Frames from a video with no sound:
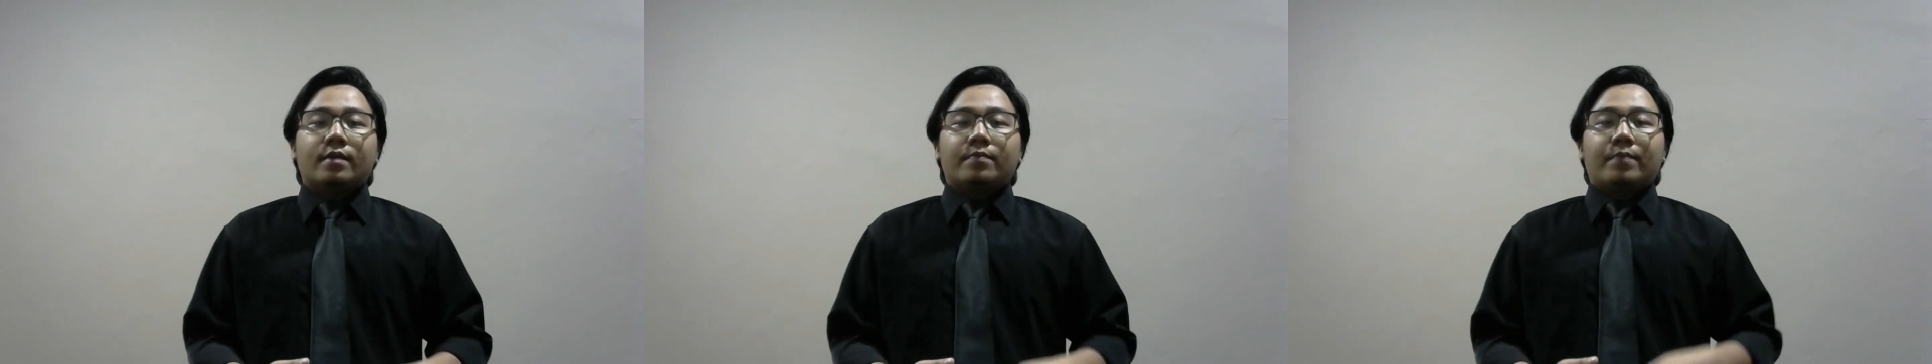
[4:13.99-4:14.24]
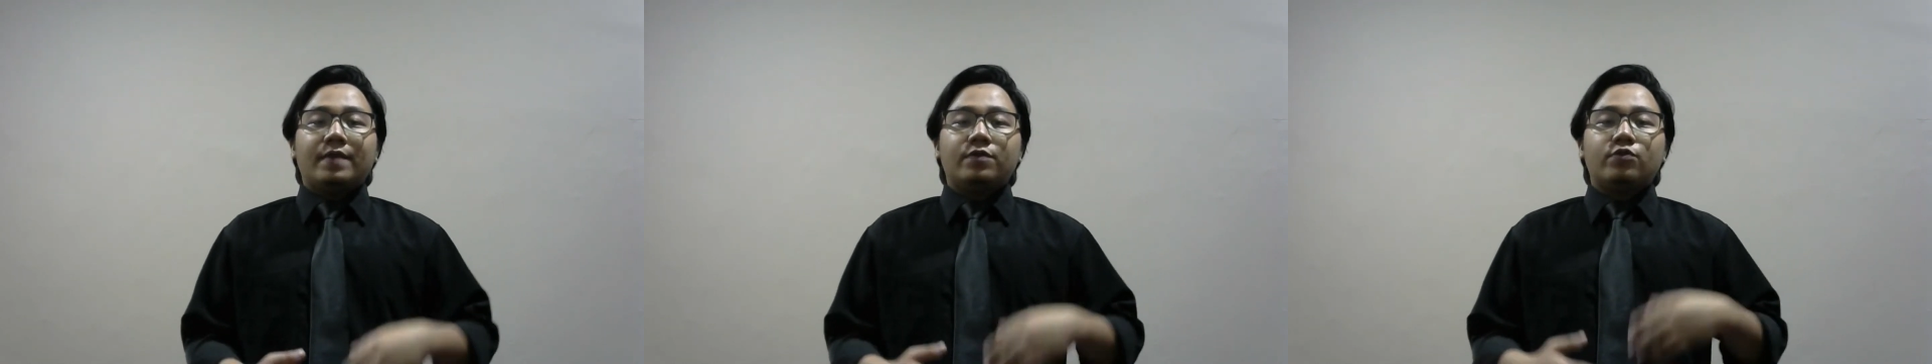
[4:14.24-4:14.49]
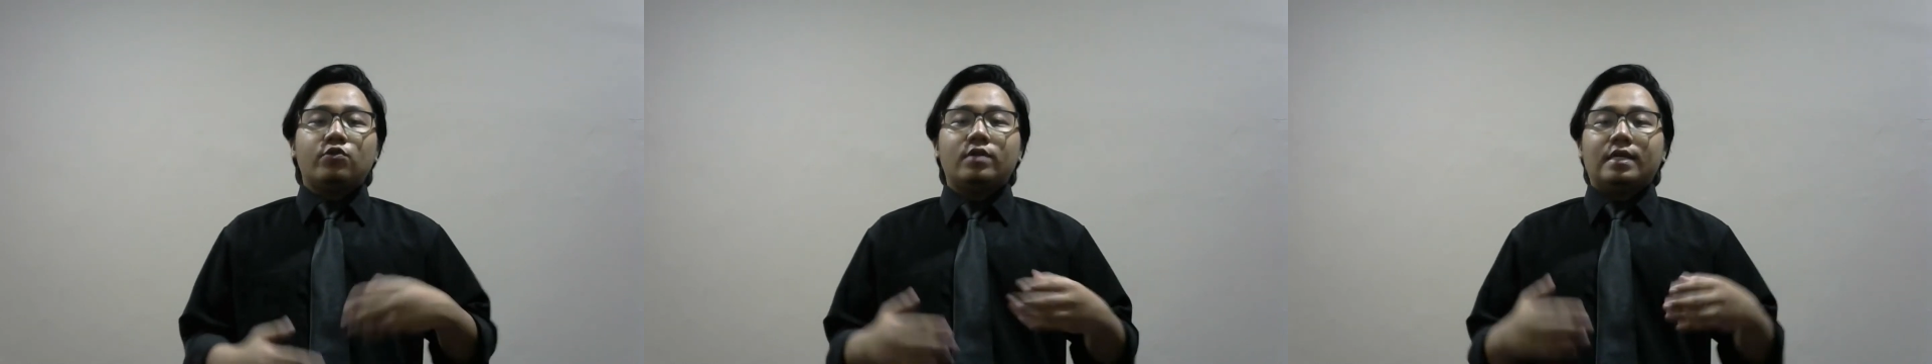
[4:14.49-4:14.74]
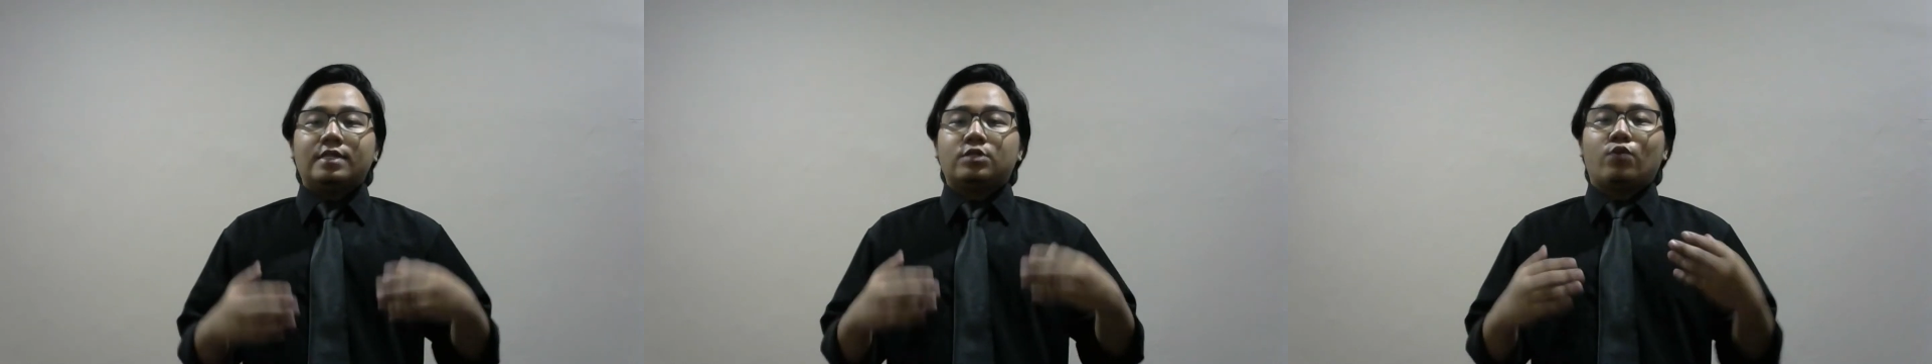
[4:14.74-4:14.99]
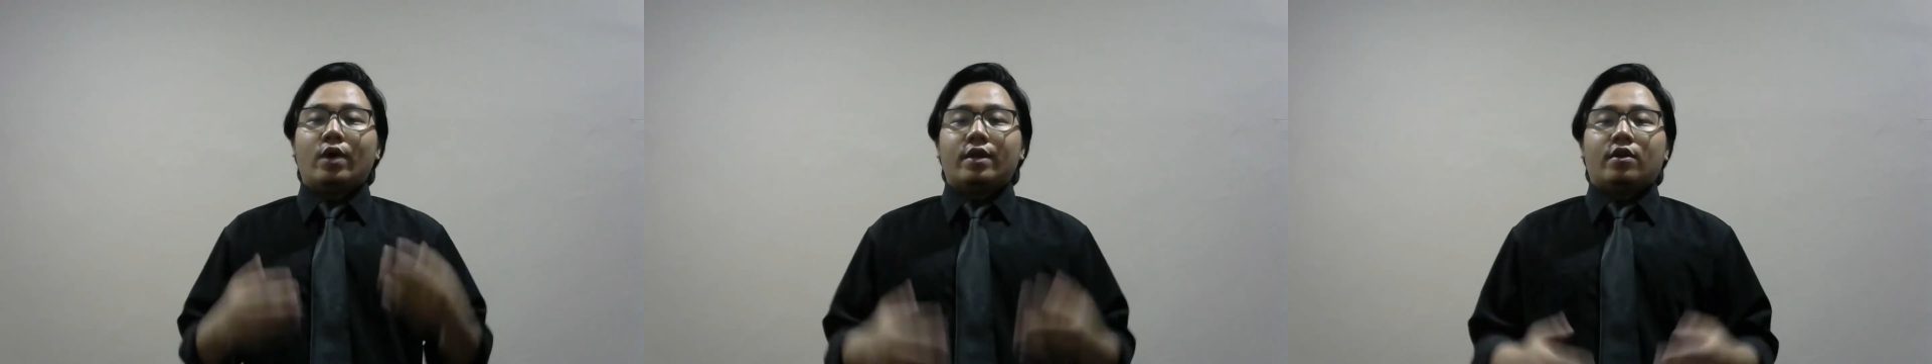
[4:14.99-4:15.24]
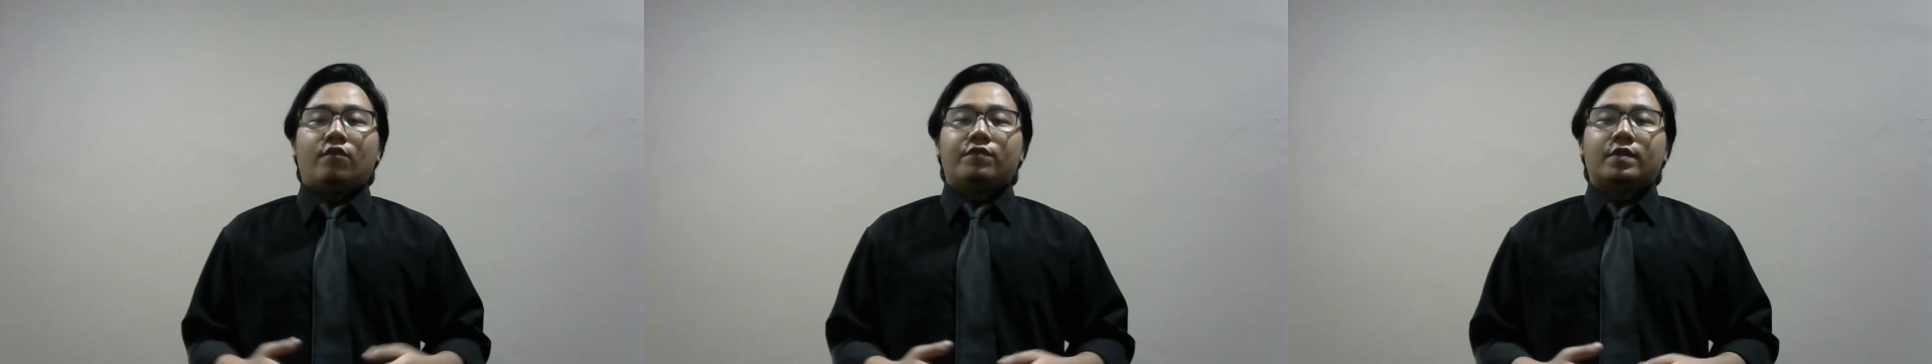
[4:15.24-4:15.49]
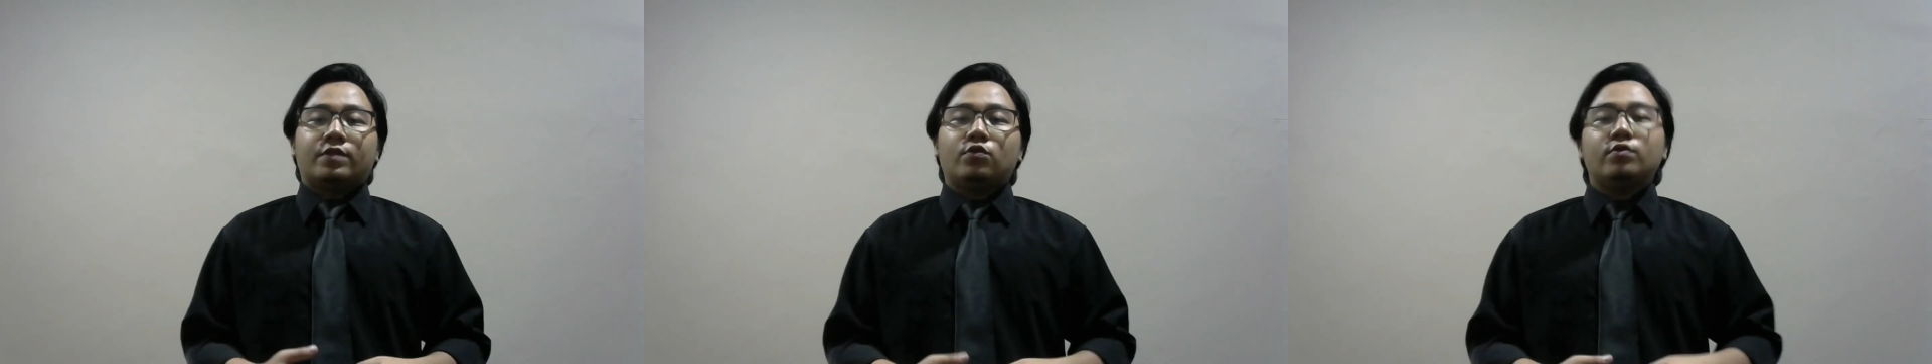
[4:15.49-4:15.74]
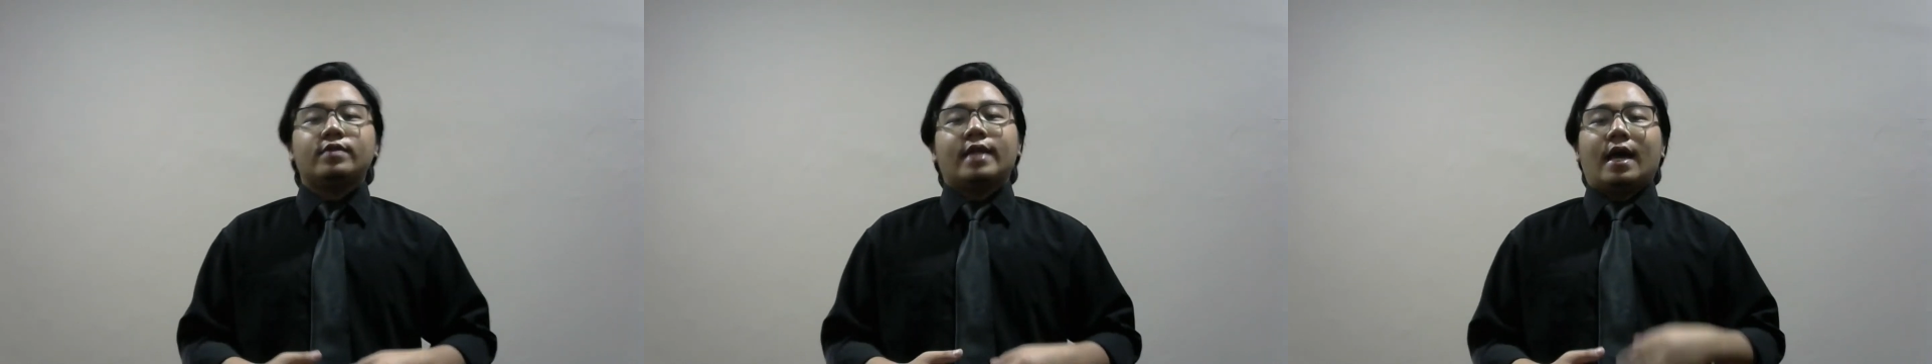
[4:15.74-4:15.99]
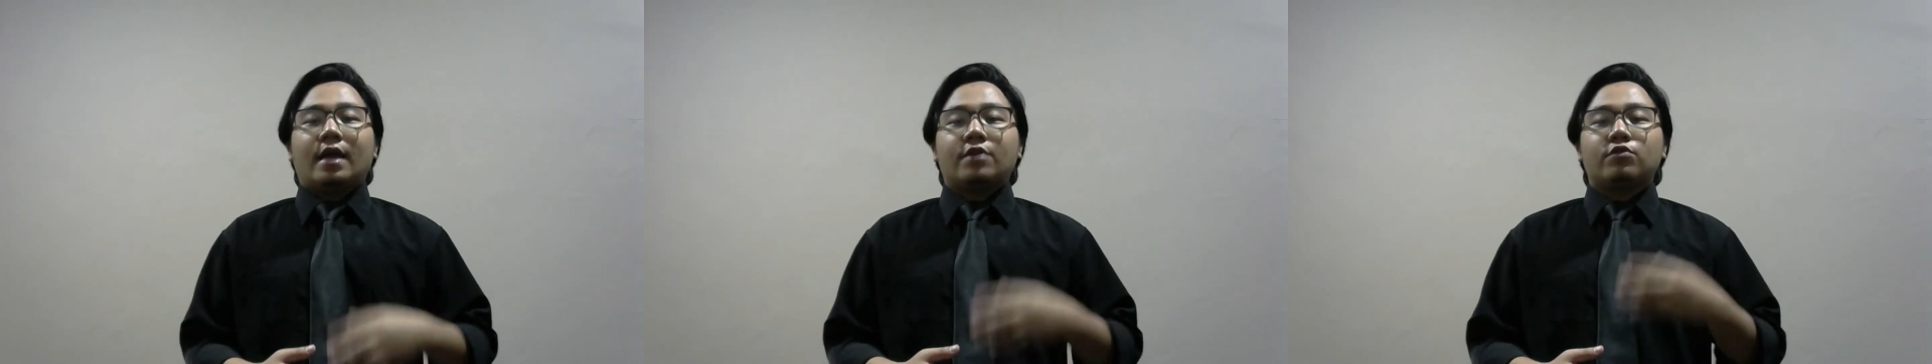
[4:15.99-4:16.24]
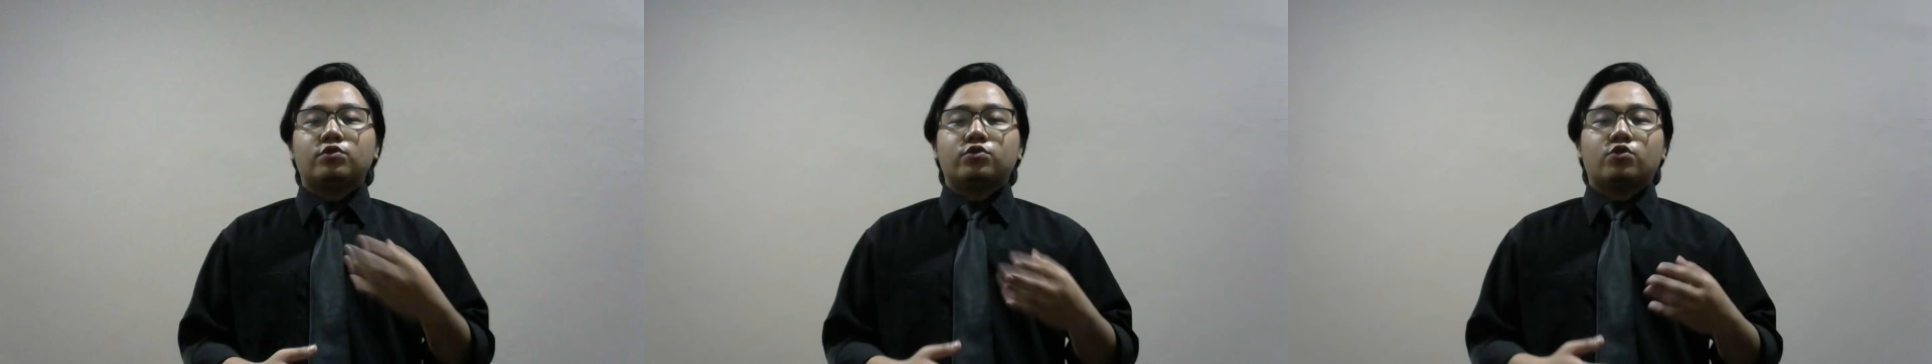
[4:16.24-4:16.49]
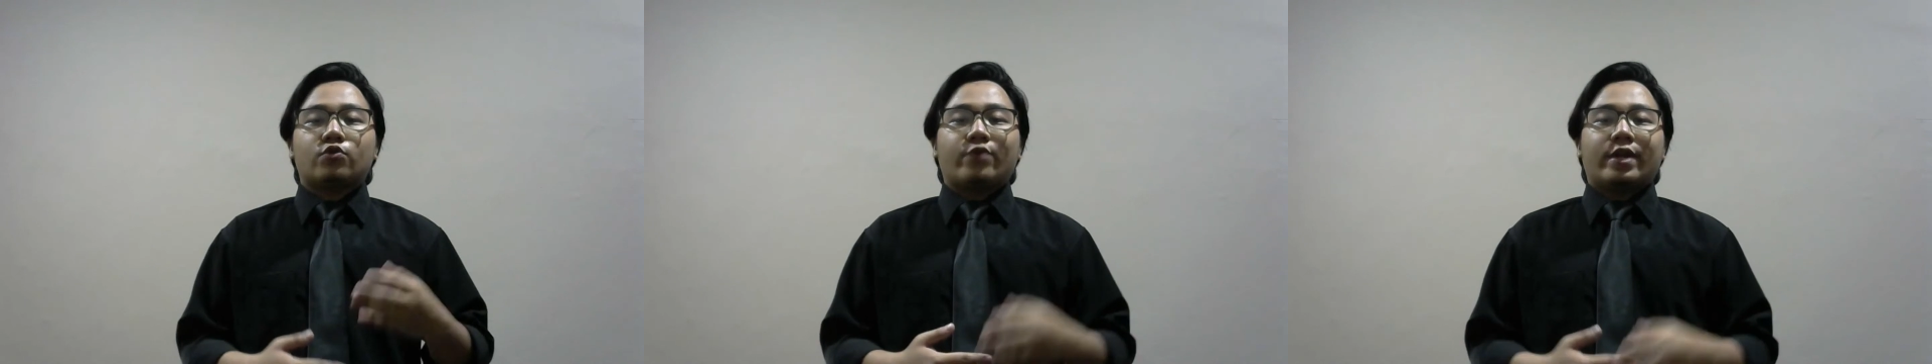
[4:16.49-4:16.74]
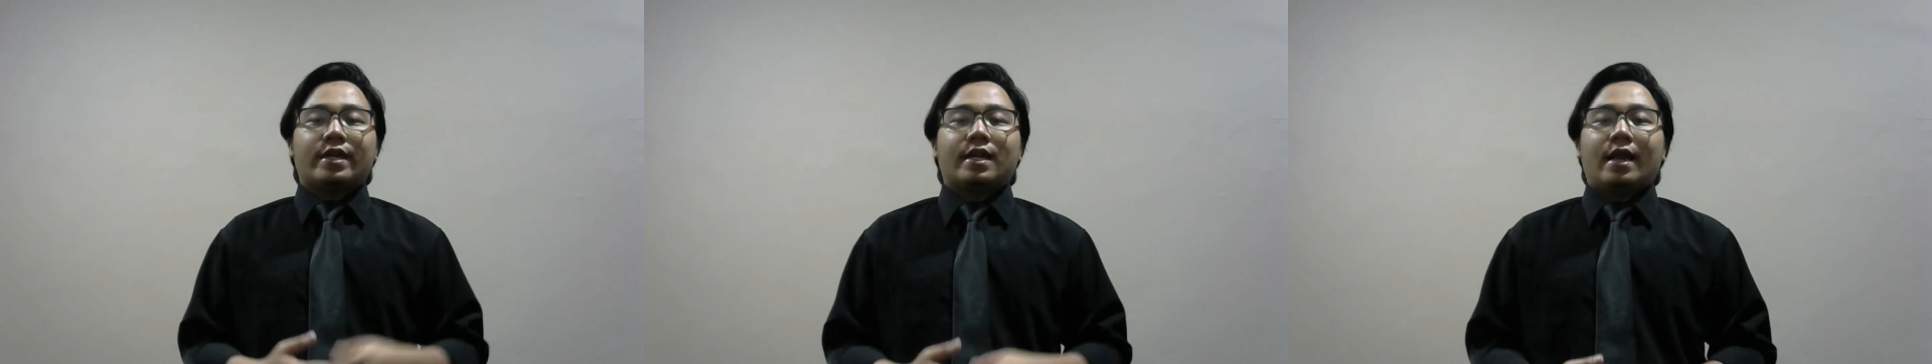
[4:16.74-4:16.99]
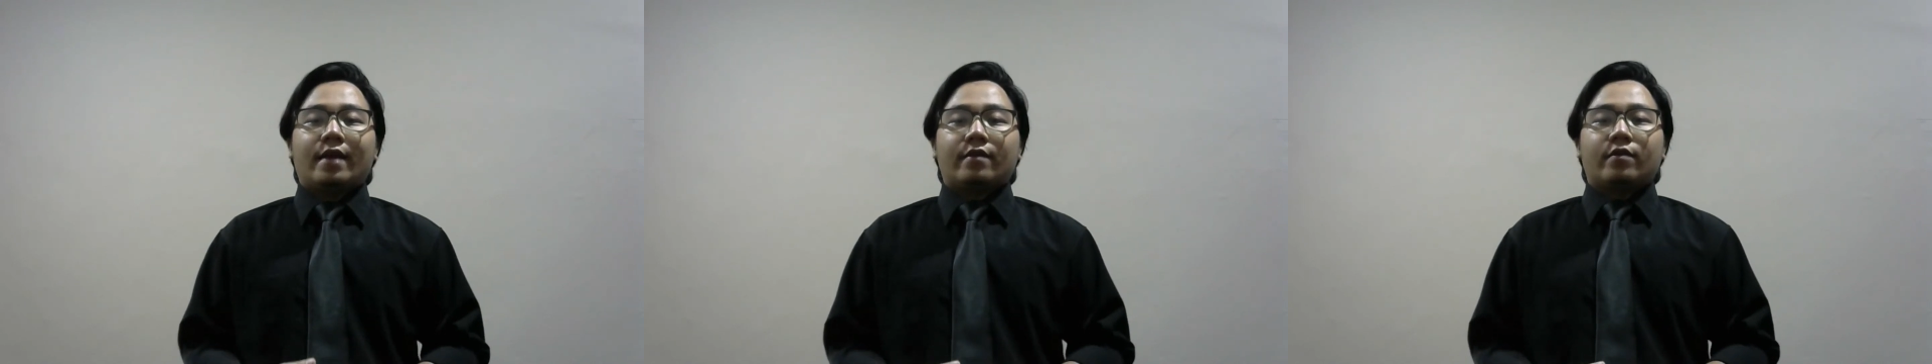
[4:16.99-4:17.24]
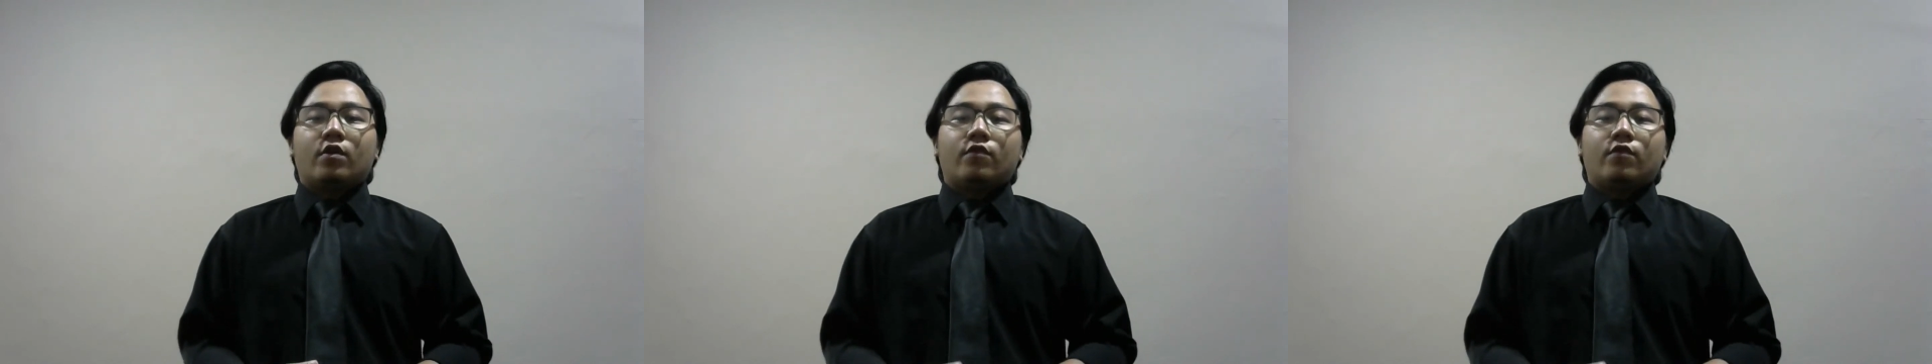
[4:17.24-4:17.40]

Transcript: Pen tool is one of the tools that I use to create the line.